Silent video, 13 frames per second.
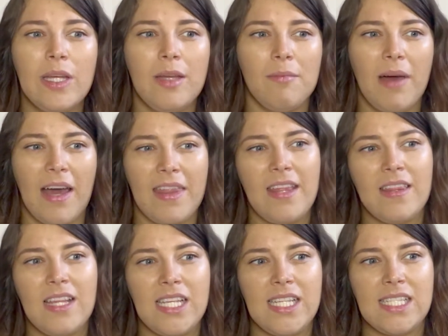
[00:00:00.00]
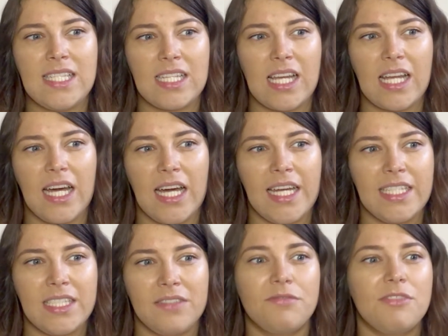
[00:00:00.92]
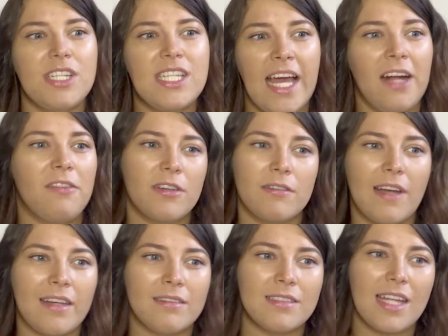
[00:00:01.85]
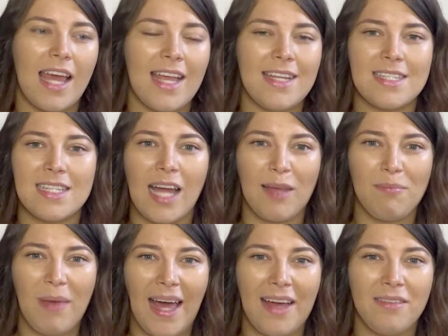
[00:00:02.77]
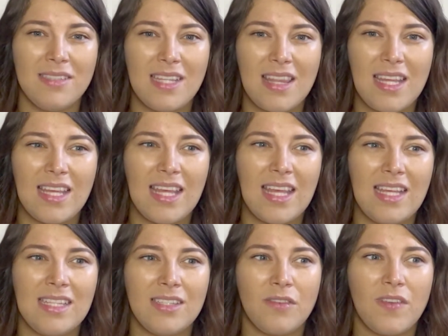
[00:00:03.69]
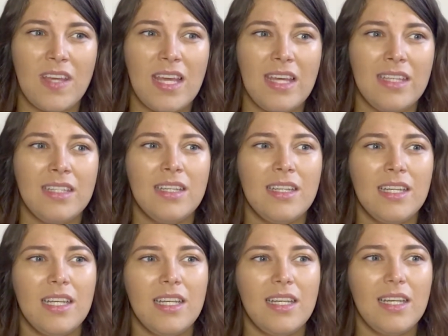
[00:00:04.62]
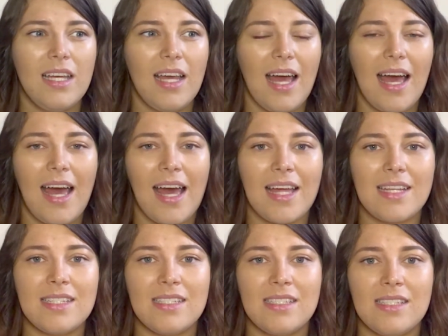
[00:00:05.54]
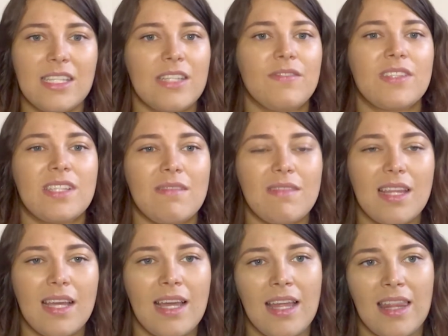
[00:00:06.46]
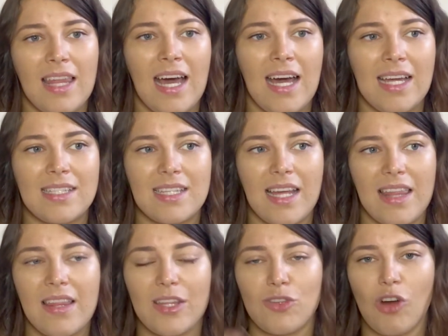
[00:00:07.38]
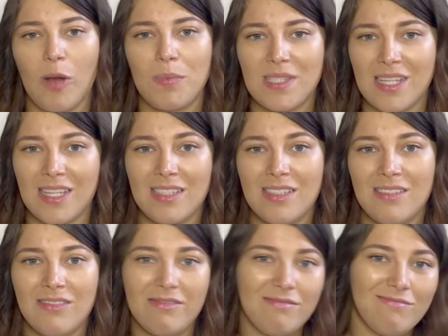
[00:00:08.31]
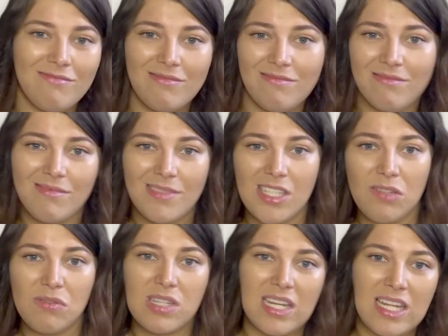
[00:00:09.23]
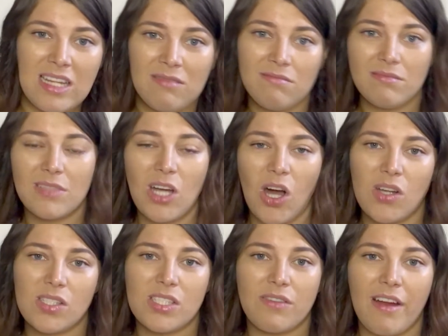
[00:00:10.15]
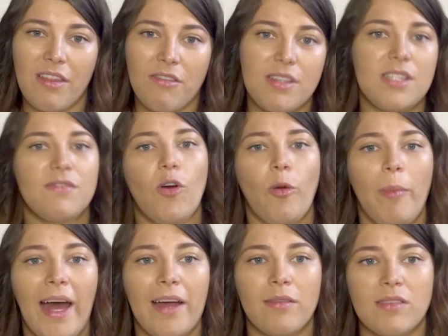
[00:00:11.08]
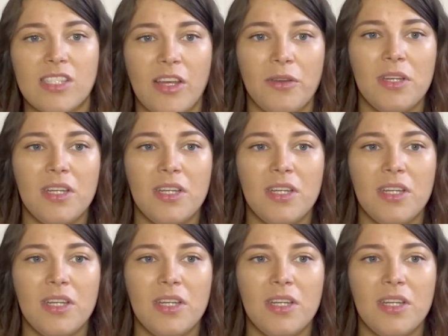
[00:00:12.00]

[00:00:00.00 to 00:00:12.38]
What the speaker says: But I think these kind of retail for around £8 to £9, I think it is over here. And for something that I think the drops can usually cost around £3 to £4, so